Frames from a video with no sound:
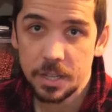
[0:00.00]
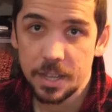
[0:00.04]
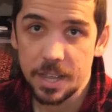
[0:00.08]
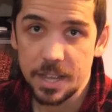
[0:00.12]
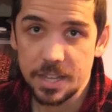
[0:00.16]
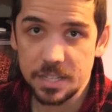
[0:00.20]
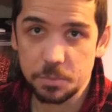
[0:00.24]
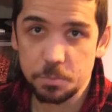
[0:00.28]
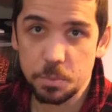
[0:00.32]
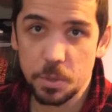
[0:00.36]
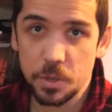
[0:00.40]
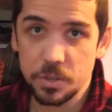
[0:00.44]

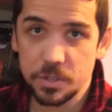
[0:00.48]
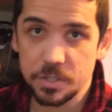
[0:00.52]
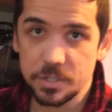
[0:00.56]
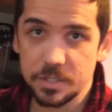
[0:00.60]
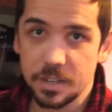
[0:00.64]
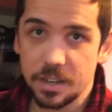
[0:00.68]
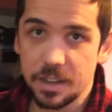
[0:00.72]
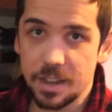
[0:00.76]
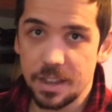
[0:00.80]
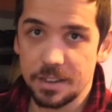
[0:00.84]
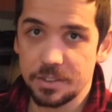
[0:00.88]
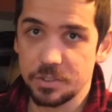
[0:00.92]
as opposed
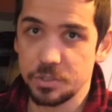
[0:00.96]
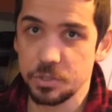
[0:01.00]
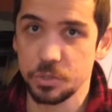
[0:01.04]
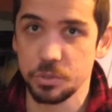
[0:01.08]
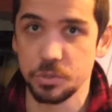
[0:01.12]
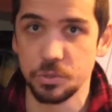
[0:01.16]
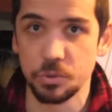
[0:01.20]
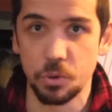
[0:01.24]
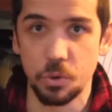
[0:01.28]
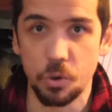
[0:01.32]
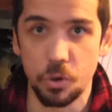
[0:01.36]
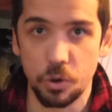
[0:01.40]
to like
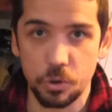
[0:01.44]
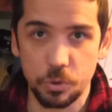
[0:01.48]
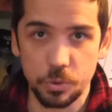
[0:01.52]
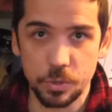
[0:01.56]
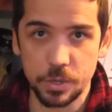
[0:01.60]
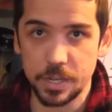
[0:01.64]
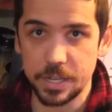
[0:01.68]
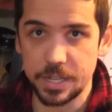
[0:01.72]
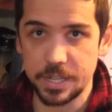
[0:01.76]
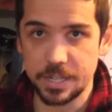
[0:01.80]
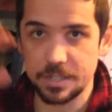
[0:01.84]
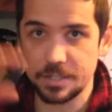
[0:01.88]
two
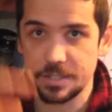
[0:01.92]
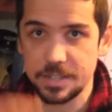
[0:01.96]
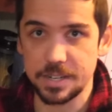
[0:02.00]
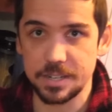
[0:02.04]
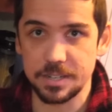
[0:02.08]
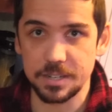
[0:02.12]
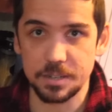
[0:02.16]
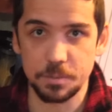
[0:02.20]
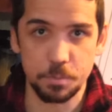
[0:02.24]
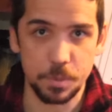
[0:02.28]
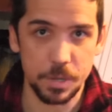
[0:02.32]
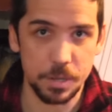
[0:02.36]
awkwardly
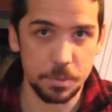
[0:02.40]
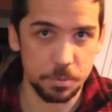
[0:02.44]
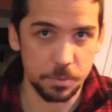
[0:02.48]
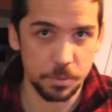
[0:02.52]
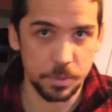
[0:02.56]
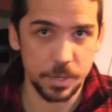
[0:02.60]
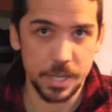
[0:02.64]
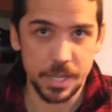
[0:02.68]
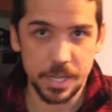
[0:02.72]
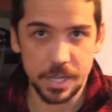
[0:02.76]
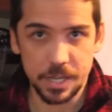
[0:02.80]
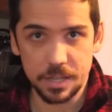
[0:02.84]
seated
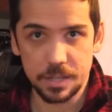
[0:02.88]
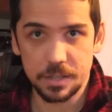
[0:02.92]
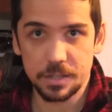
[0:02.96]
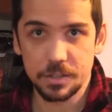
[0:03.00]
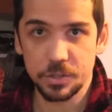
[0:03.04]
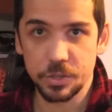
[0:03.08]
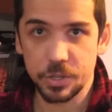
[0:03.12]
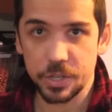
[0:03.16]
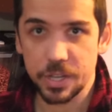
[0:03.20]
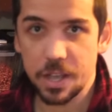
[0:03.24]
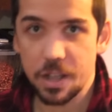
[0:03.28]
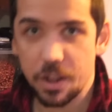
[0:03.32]
people here
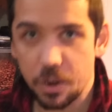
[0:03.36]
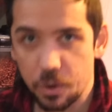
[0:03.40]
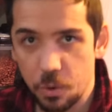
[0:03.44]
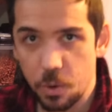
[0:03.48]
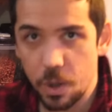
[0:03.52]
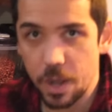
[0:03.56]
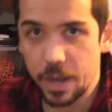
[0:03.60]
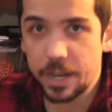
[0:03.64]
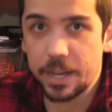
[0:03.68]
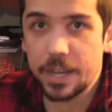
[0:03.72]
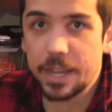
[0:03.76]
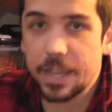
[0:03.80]
who can't quite